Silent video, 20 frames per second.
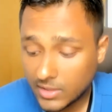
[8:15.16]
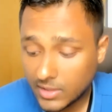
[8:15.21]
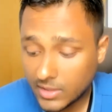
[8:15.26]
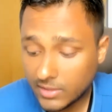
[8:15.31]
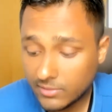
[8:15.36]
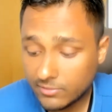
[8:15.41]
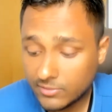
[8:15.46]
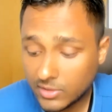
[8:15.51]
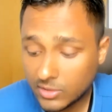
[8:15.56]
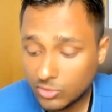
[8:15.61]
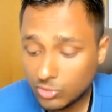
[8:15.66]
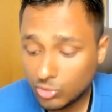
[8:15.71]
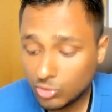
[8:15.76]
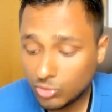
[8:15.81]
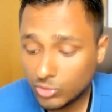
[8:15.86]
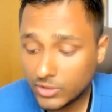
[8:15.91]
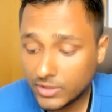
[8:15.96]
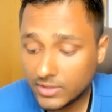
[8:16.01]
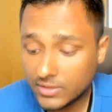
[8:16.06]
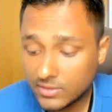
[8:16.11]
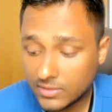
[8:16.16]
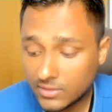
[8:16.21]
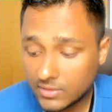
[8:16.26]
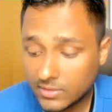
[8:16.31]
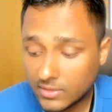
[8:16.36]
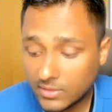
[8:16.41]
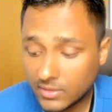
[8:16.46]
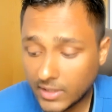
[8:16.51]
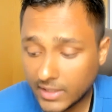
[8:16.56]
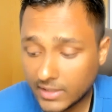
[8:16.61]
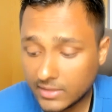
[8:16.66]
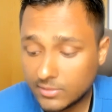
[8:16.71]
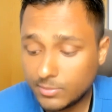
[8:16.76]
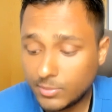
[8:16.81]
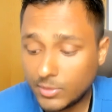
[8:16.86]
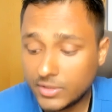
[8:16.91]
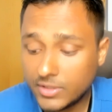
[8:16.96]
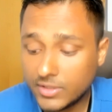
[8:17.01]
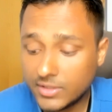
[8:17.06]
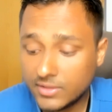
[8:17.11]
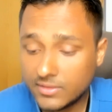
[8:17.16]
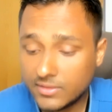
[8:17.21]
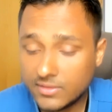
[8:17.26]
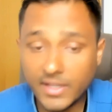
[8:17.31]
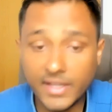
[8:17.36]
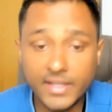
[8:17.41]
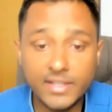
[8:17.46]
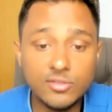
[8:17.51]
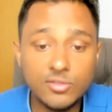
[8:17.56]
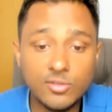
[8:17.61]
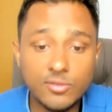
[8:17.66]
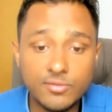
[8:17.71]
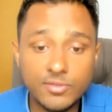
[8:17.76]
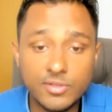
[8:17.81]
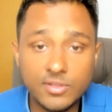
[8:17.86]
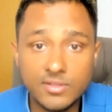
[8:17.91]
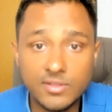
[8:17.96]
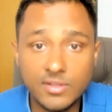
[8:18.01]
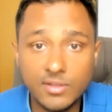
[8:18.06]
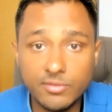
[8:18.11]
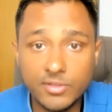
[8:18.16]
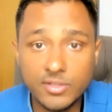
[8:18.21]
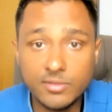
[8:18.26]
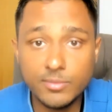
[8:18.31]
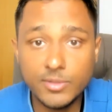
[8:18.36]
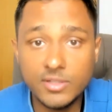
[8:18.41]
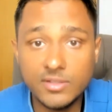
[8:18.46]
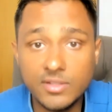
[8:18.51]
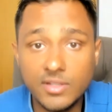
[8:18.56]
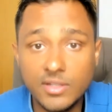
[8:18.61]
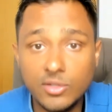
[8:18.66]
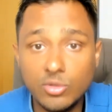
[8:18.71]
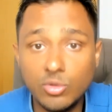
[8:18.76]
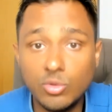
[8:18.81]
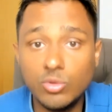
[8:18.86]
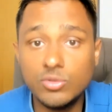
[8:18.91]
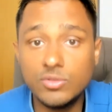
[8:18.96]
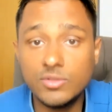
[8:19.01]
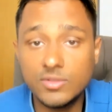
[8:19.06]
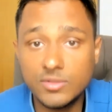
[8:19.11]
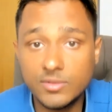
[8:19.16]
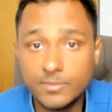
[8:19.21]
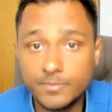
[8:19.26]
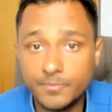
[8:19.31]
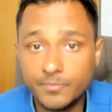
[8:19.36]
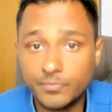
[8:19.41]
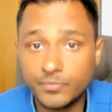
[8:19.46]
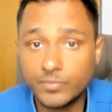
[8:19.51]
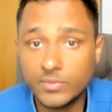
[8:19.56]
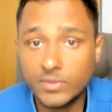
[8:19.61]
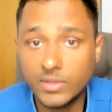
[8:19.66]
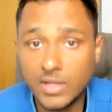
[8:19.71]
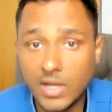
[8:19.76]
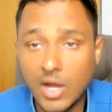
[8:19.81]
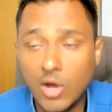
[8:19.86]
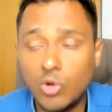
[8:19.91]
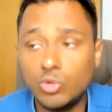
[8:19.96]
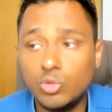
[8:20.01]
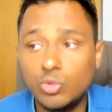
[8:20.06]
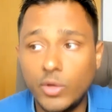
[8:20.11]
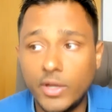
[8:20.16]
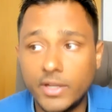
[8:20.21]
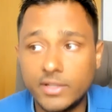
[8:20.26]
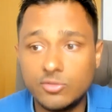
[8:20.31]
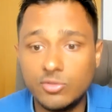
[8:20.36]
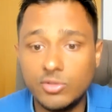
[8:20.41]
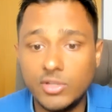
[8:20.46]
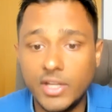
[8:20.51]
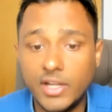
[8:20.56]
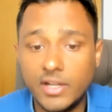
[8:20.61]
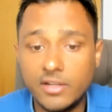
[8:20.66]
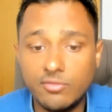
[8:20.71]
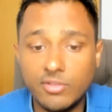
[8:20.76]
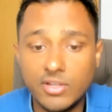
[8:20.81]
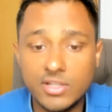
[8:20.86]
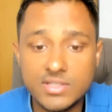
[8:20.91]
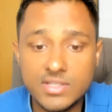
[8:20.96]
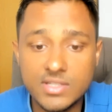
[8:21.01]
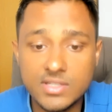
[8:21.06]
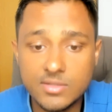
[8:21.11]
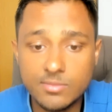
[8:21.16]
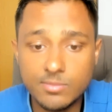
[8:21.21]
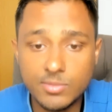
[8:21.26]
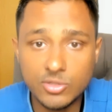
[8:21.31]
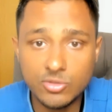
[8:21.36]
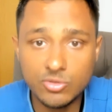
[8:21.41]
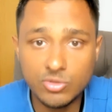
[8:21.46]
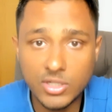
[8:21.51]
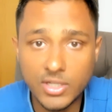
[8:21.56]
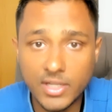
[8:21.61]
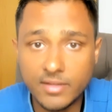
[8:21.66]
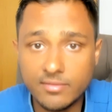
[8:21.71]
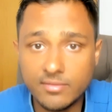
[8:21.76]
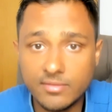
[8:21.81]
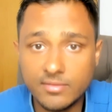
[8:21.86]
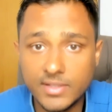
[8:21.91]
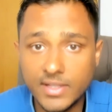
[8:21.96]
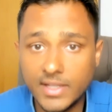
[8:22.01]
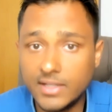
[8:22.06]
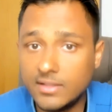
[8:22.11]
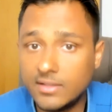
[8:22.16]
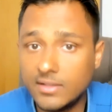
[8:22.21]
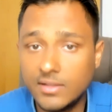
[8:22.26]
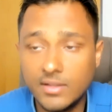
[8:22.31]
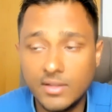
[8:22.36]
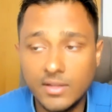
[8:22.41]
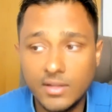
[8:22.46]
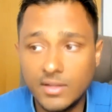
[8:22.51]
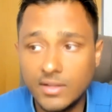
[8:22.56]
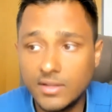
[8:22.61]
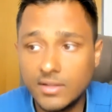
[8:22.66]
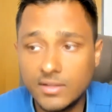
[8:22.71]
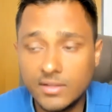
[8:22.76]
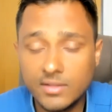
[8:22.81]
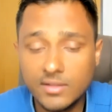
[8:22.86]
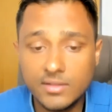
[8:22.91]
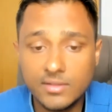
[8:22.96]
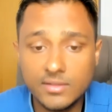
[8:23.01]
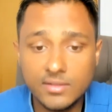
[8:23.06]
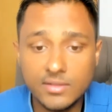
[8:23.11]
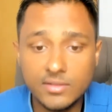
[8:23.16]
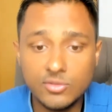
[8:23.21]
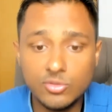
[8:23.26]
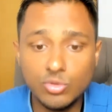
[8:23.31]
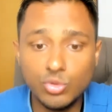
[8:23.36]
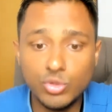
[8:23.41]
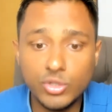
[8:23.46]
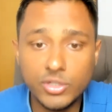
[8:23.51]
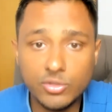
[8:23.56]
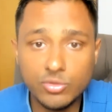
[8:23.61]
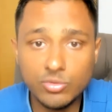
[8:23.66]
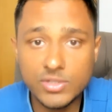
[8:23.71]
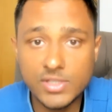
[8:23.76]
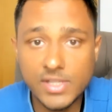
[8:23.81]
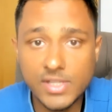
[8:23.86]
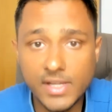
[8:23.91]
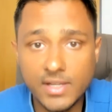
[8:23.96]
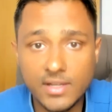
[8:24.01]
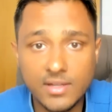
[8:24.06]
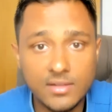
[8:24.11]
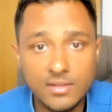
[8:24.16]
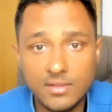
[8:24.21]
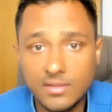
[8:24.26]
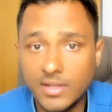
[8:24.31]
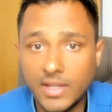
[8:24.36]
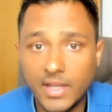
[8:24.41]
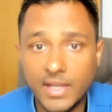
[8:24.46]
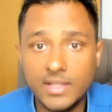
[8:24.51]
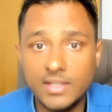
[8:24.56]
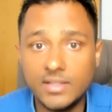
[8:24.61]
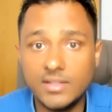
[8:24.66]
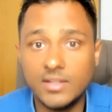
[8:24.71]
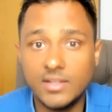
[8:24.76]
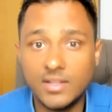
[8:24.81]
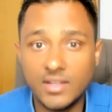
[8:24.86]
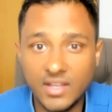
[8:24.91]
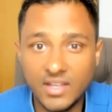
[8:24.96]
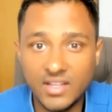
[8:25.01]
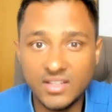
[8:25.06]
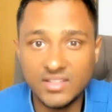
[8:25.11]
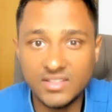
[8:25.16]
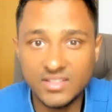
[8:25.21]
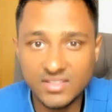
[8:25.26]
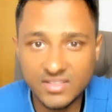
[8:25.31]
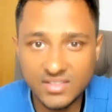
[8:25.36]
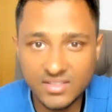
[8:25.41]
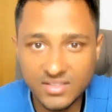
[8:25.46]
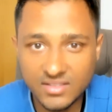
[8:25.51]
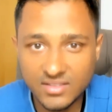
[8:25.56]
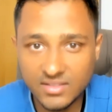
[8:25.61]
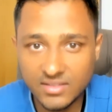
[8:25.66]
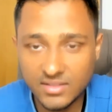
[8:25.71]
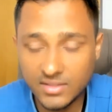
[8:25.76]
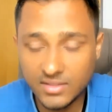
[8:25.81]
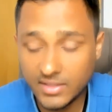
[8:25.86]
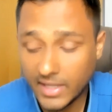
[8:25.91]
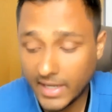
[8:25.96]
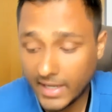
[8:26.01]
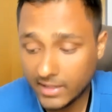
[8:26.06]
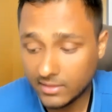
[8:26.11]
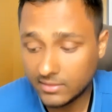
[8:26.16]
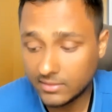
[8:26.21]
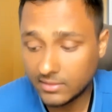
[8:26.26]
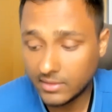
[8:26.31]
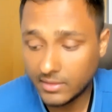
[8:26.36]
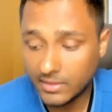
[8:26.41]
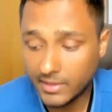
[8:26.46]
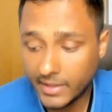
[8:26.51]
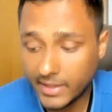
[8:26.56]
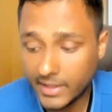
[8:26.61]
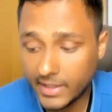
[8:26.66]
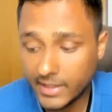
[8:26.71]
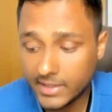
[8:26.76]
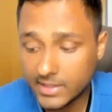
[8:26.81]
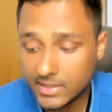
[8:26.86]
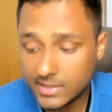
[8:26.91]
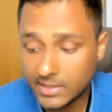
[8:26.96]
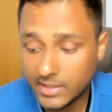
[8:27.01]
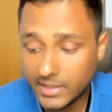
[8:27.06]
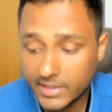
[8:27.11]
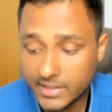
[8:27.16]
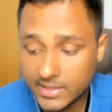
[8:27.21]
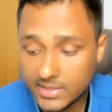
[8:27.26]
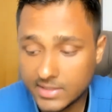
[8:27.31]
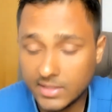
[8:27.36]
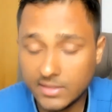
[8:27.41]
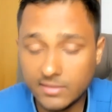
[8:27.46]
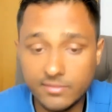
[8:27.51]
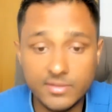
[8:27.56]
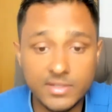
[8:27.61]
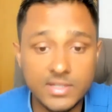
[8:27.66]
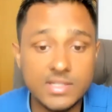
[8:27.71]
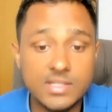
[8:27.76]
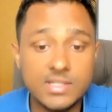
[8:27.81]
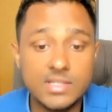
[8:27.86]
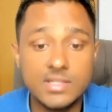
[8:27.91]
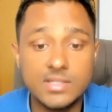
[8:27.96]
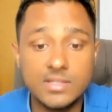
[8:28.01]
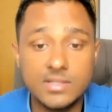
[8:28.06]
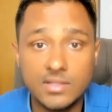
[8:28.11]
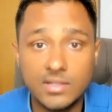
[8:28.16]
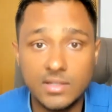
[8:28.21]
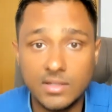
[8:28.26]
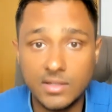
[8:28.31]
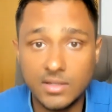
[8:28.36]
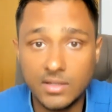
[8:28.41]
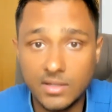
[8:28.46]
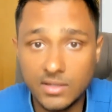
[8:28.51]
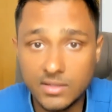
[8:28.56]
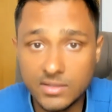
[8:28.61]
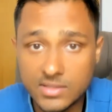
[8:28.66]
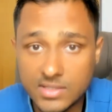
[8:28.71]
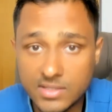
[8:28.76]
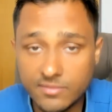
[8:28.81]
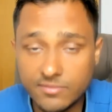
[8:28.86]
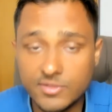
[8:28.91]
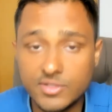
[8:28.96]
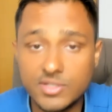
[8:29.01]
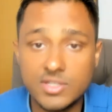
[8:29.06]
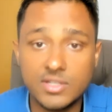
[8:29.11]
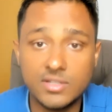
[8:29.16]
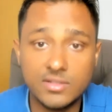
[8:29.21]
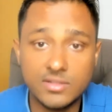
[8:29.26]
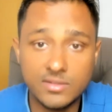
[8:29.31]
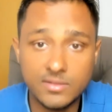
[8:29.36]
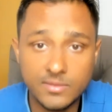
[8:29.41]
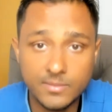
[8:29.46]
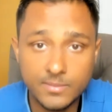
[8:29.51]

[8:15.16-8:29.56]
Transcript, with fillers: if the guru is expert in science of Krishna, which means he knows how to actually advance in spiritual life, then there's no need to check anything else. That it itself is sufficient.